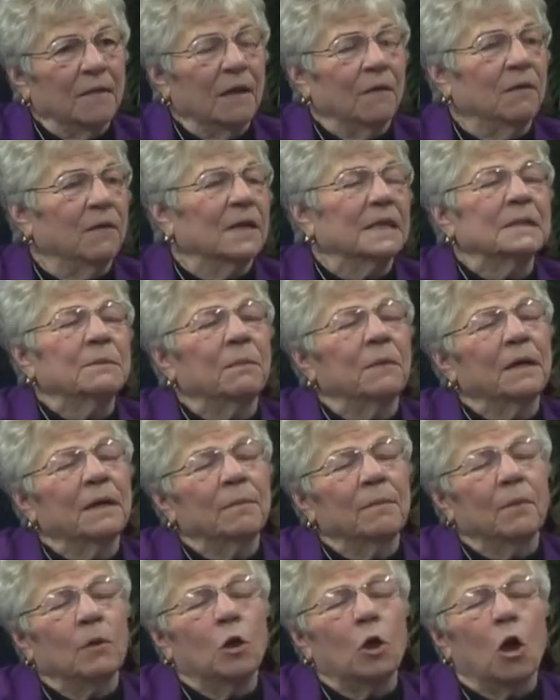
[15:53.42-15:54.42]
that these
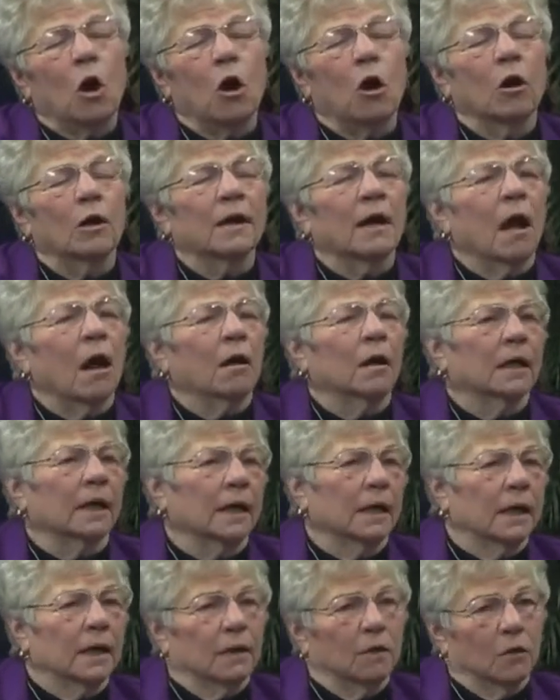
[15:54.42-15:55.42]
people are not going
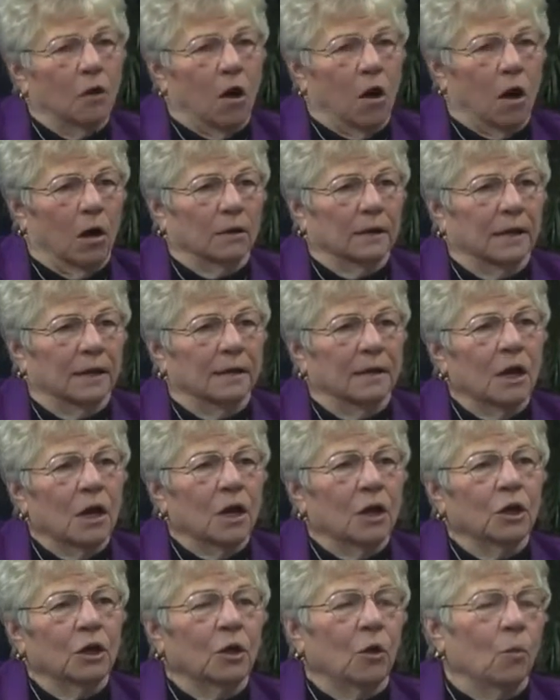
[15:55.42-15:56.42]
to get along. That,
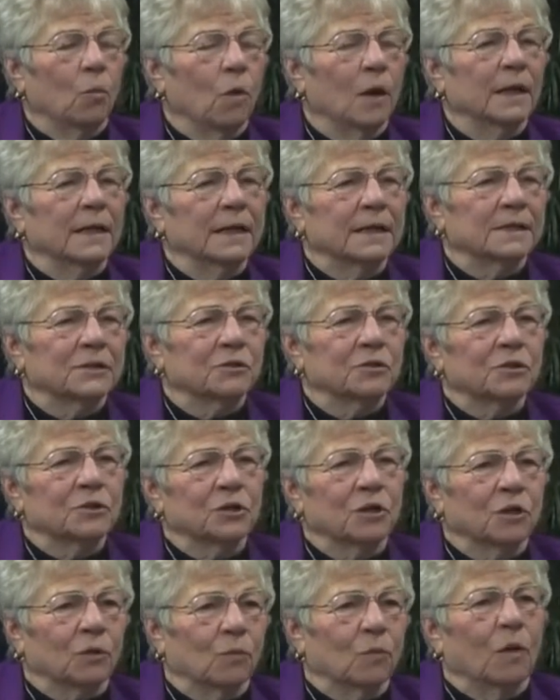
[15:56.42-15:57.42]
one district
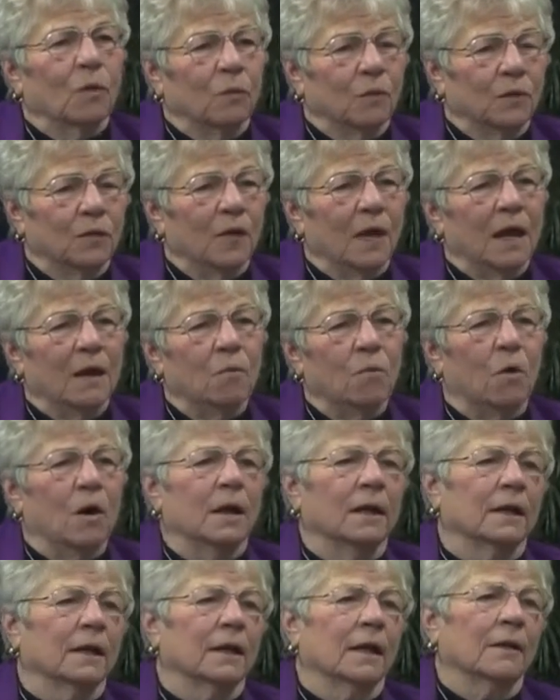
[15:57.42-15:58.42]
is going to want what they
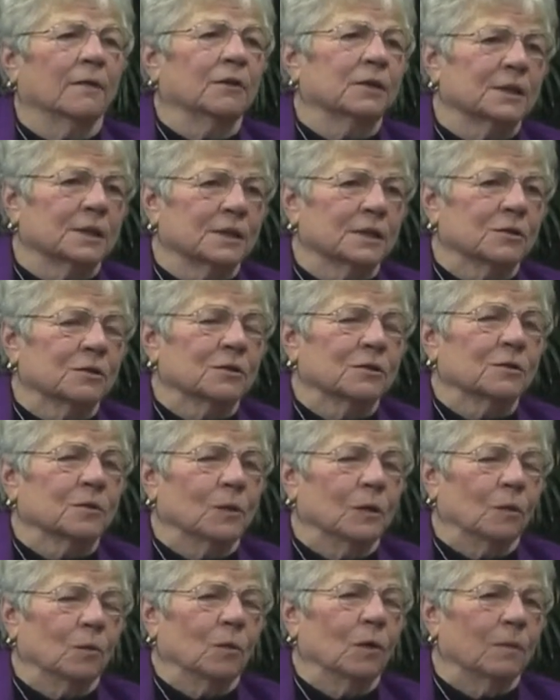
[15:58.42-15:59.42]
want, and another district is
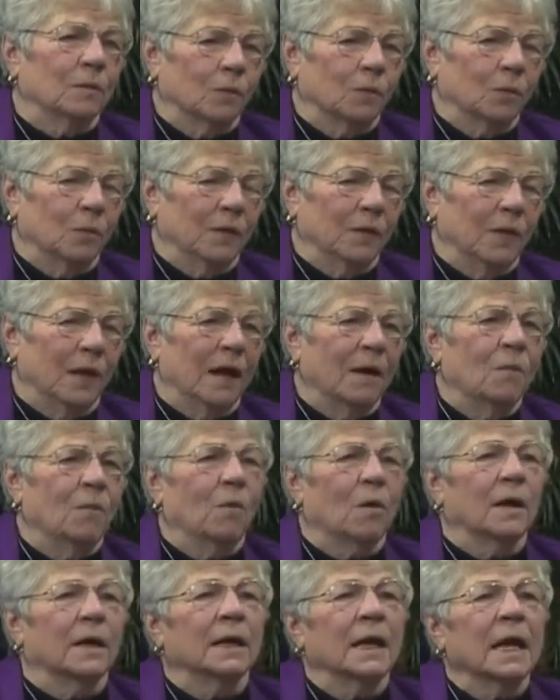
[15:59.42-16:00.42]
going to want what they
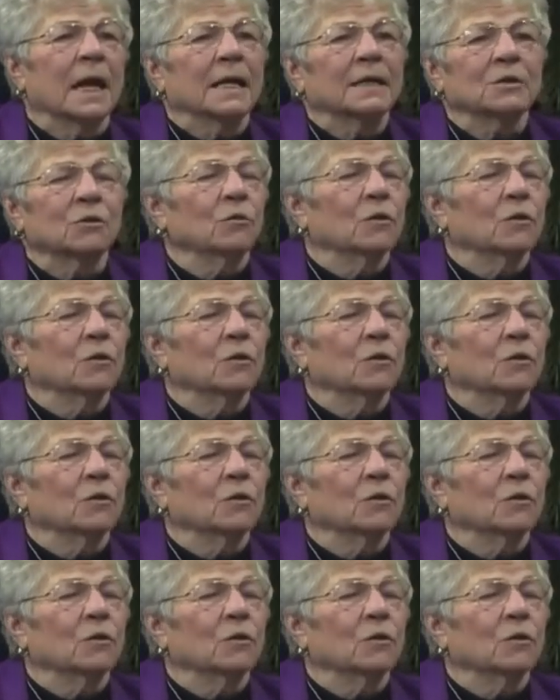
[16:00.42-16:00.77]
want, so